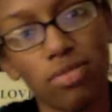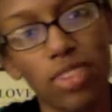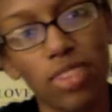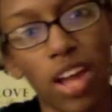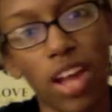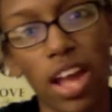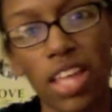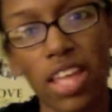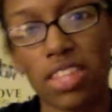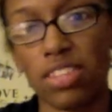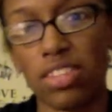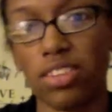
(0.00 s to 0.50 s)

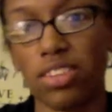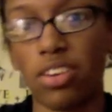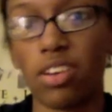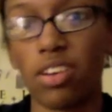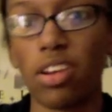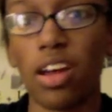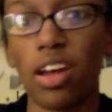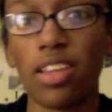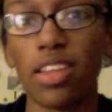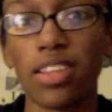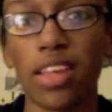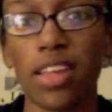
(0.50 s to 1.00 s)
nicer
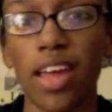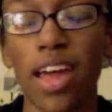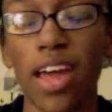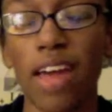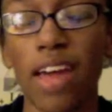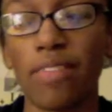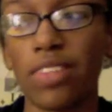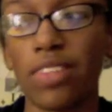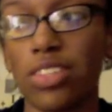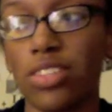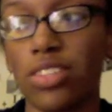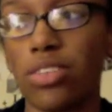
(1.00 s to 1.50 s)
not to
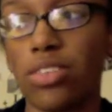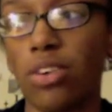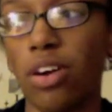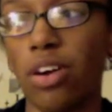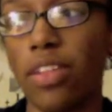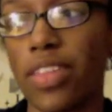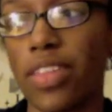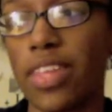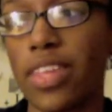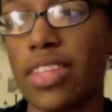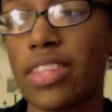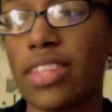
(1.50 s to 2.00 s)
have to do
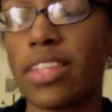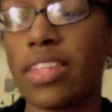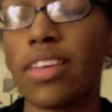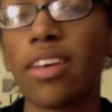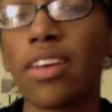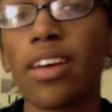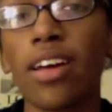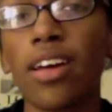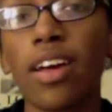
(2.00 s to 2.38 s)
all this.